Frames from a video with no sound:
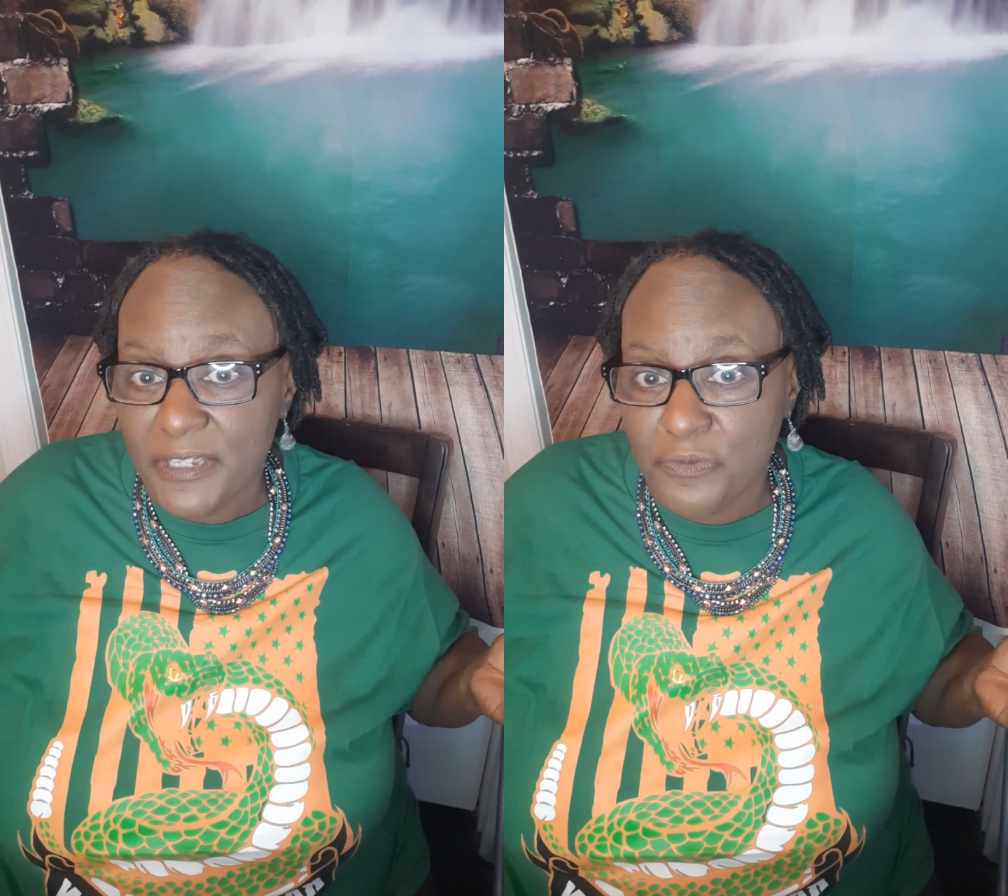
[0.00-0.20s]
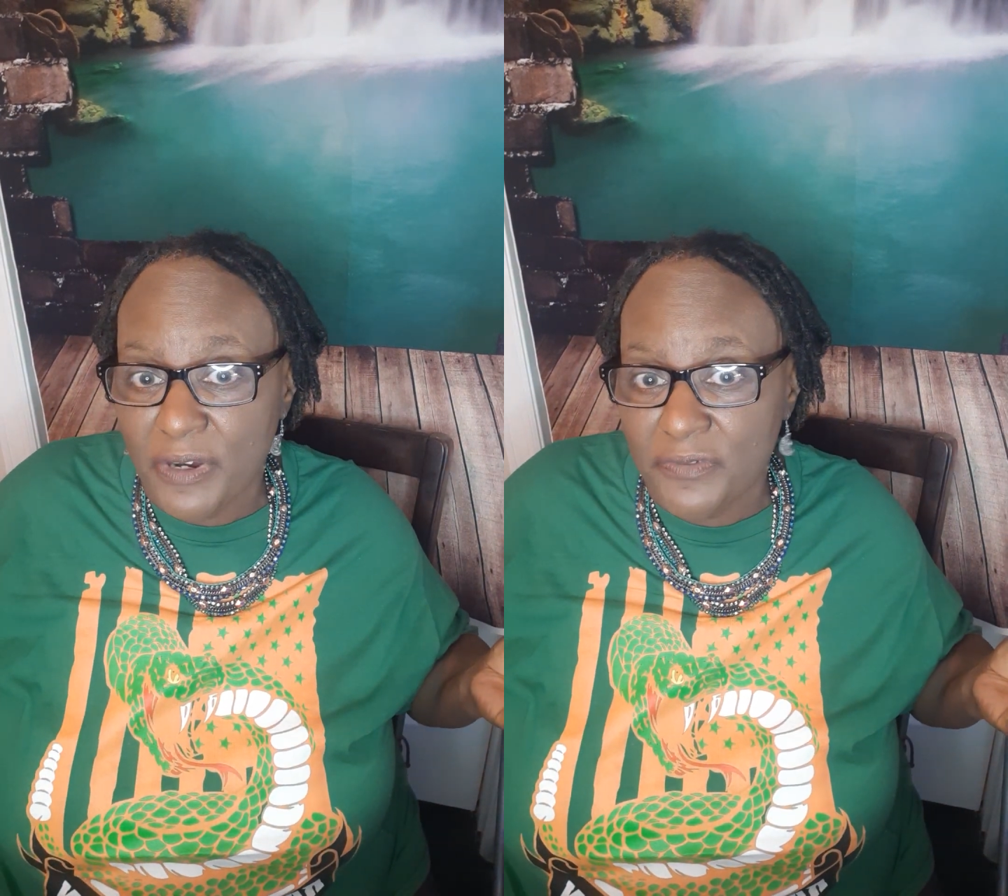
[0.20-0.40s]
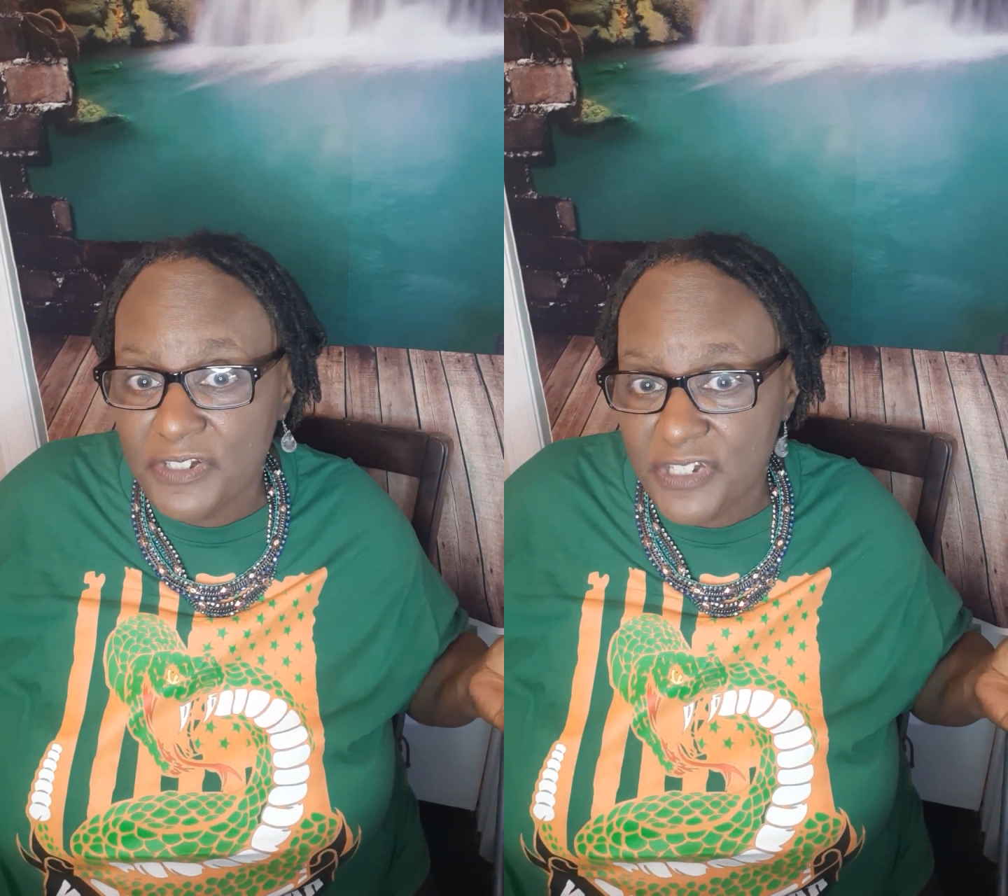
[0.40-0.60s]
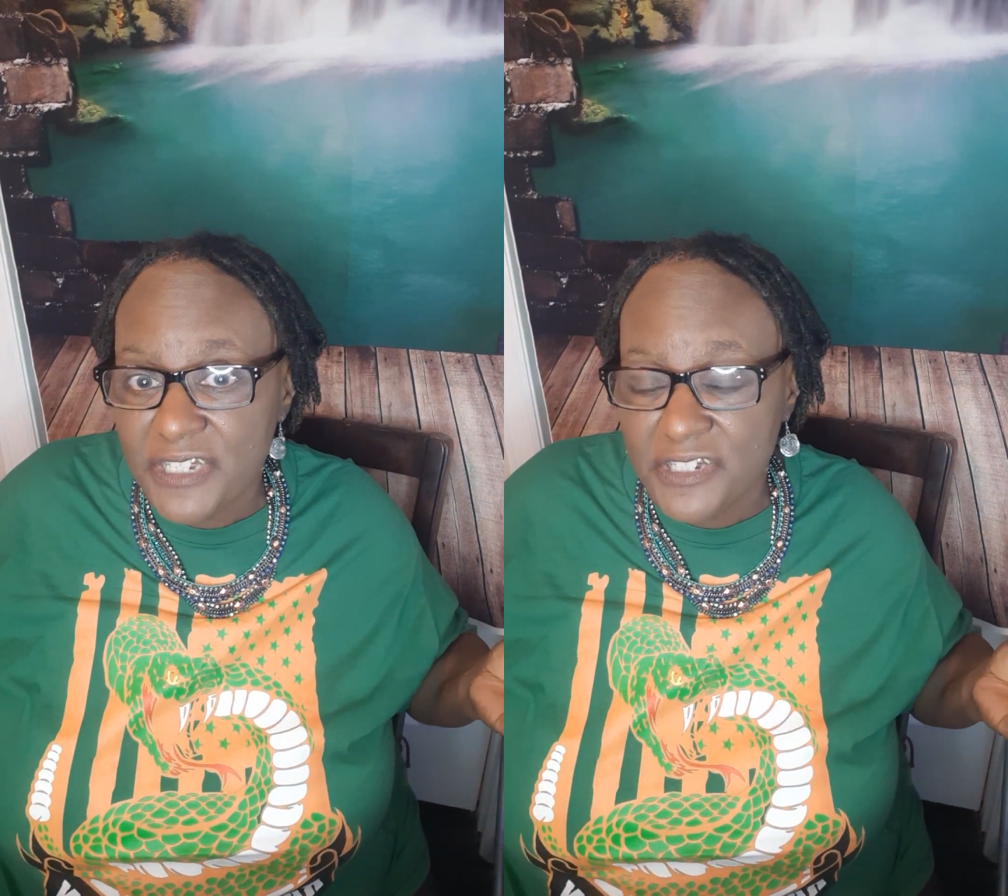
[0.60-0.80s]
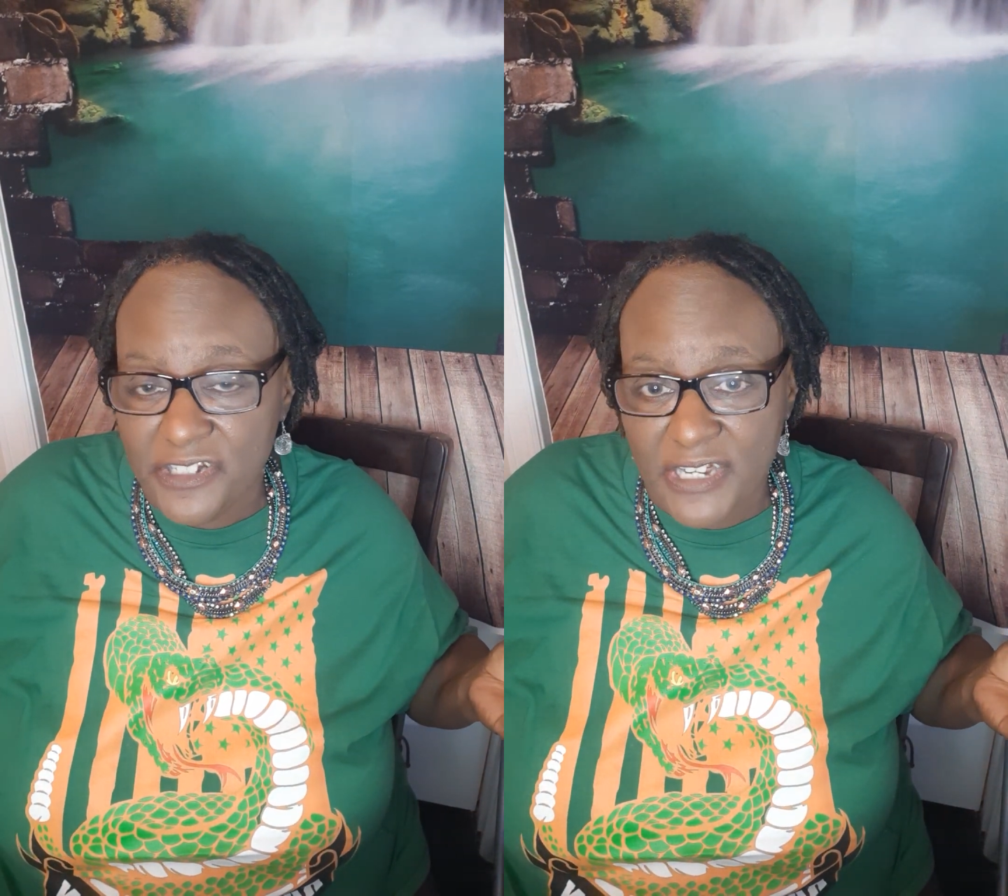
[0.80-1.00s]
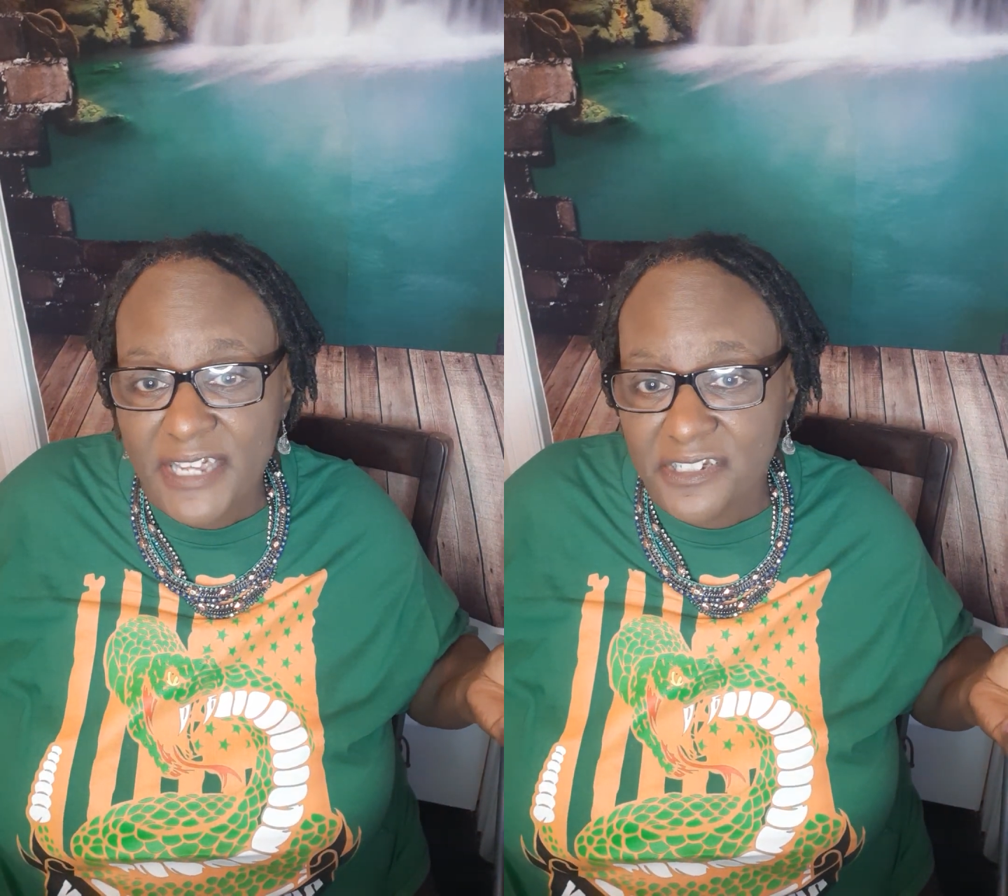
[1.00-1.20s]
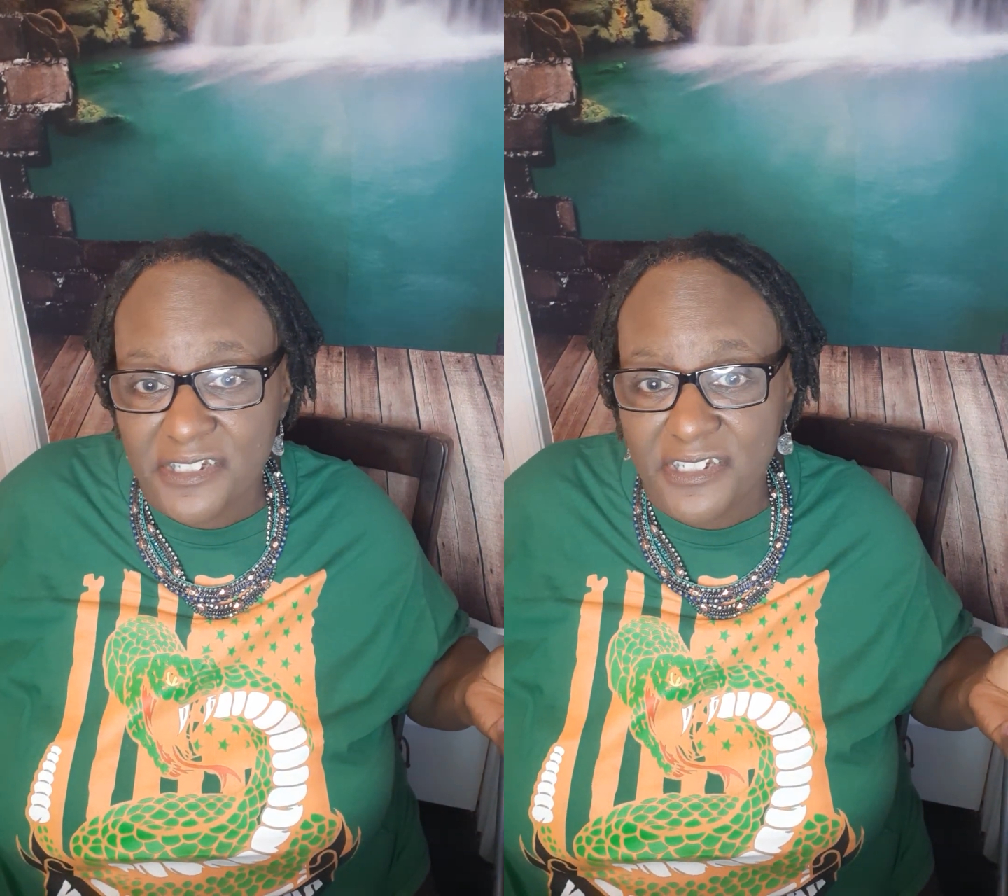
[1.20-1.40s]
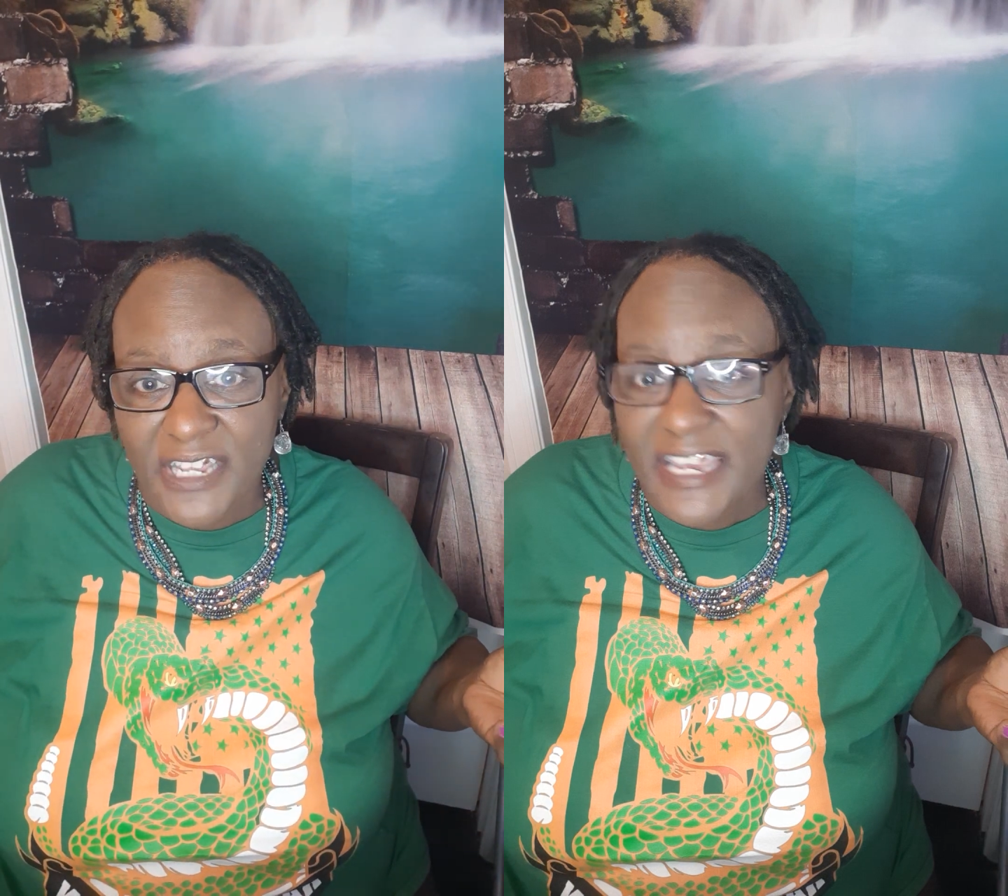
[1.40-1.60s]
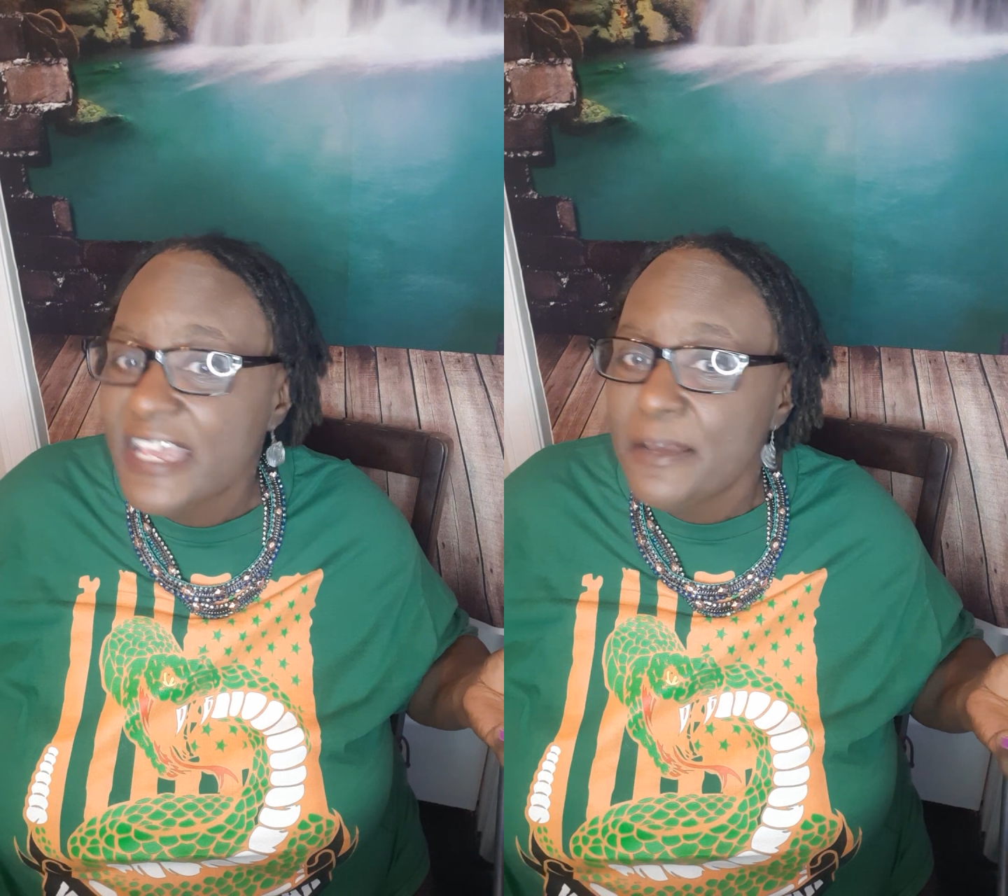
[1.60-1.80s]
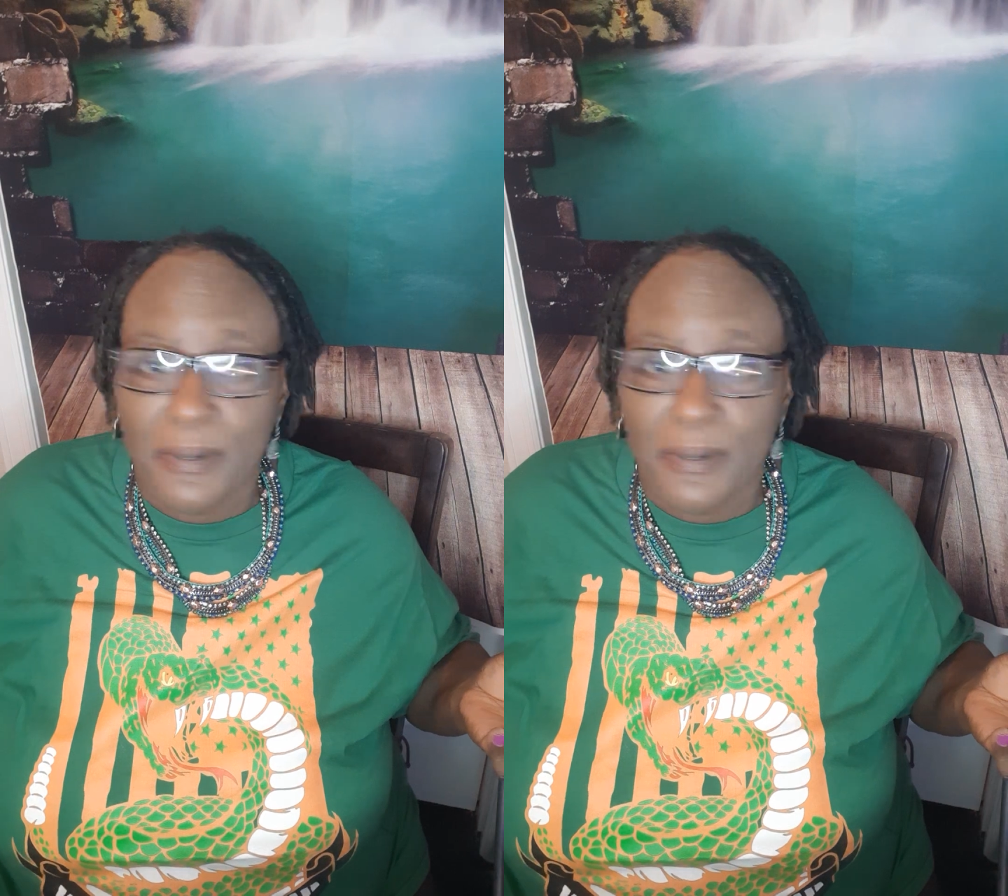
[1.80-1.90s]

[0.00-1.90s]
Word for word: as Reverend Jesse Jackson say,